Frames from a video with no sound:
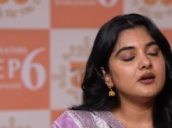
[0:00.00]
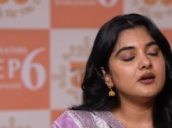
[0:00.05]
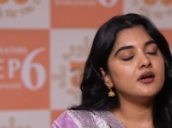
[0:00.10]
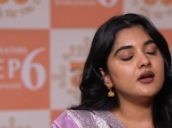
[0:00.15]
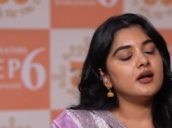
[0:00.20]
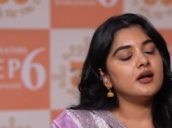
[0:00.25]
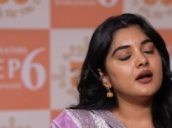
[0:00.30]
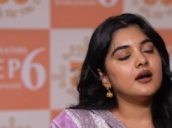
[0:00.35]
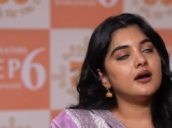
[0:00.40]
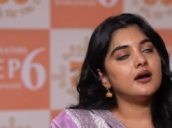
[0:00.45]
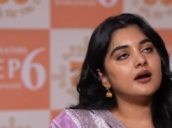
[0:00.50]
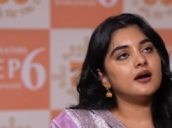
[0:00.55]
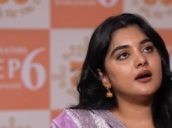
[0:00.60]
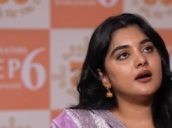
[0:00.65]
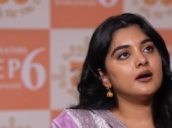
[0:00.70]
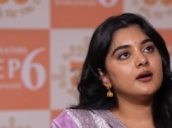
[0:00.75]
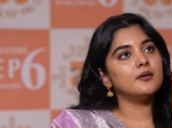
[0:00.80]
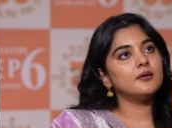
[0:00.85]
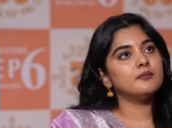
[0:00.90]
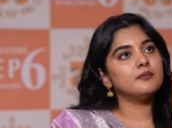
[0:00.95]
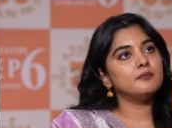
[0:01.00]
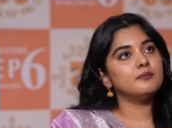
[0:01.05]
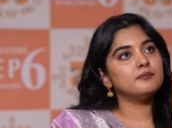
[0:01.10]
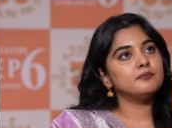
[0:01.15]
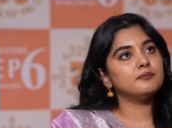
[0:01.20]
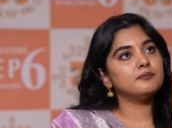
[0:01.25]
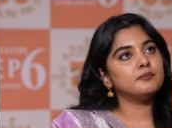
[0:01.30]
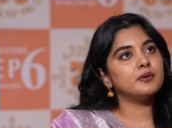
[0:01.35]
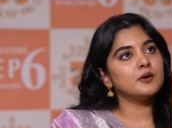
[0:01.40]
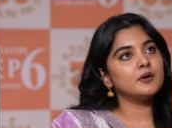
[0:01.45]
Yeah. Uh,
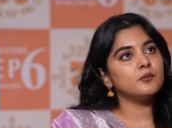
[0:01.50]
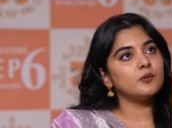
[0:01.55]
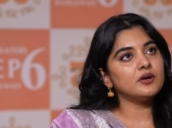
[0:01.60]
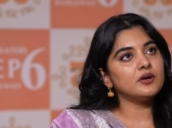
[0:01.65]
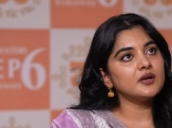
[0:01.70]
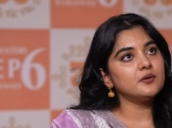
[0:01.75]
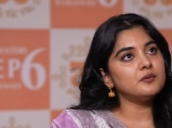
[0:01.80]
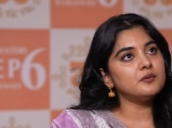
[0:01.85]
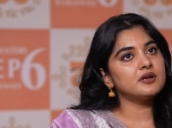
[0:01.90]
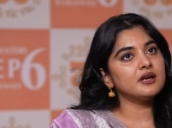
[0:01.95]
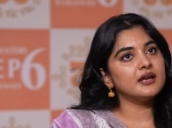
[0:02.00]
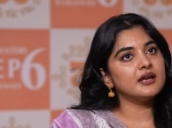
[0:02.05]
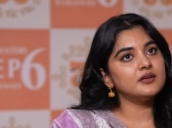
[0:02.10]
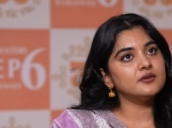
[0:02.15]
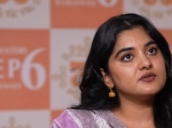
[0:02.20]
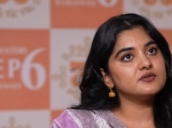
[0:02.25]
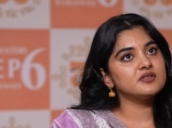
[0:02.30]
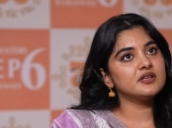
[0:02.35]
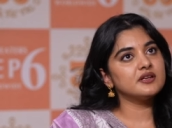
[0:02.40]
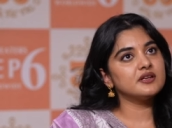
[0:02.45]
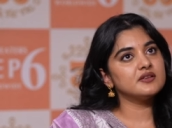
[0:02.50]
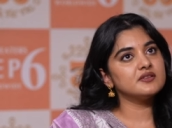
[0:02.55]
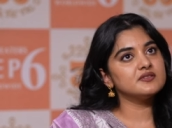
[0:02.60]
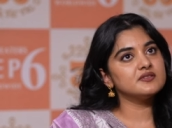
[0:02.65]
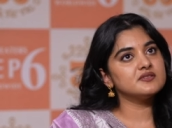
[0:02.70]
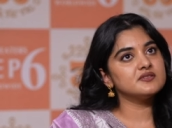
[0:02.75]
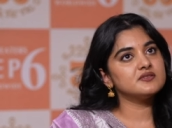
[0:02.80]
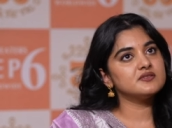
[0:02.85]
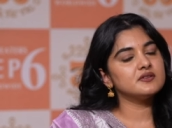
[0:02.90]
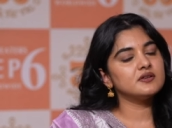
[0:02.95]
but what I would like to say
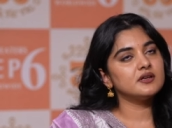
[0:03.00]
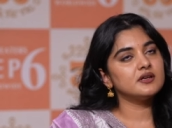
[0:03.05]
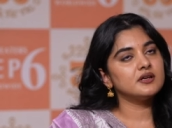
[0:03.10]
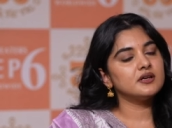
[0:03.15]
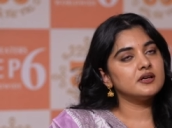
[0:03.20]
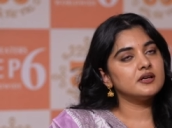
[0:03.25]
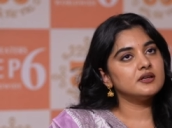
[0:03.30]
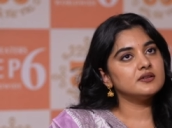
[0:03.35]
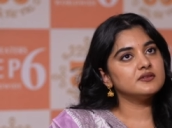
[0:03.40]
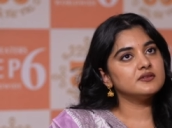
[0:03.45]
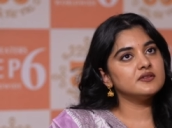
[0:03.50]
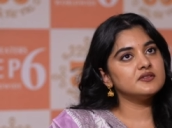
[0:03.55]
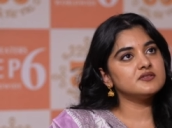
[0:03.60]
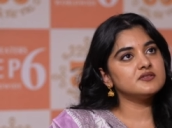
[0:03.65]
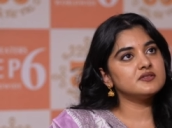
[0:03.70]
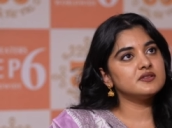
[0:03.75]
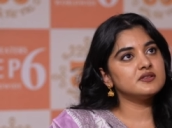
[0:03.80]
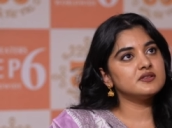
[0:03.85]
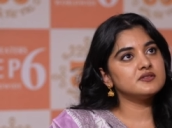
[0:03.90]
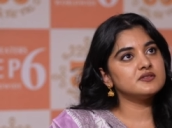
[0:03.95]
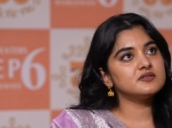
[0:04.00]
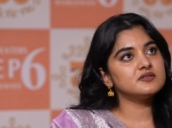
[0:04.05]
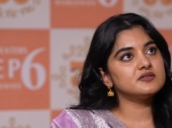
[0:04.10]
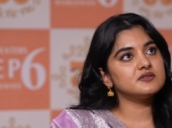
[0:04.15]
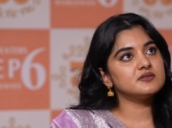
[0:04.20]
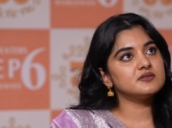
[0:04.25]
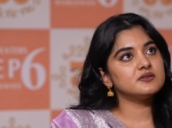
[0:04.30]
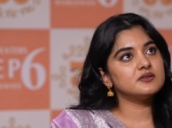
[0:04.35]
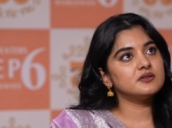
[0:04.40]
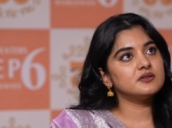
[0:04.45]
is, this
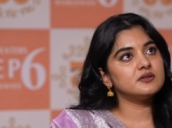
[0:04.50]
is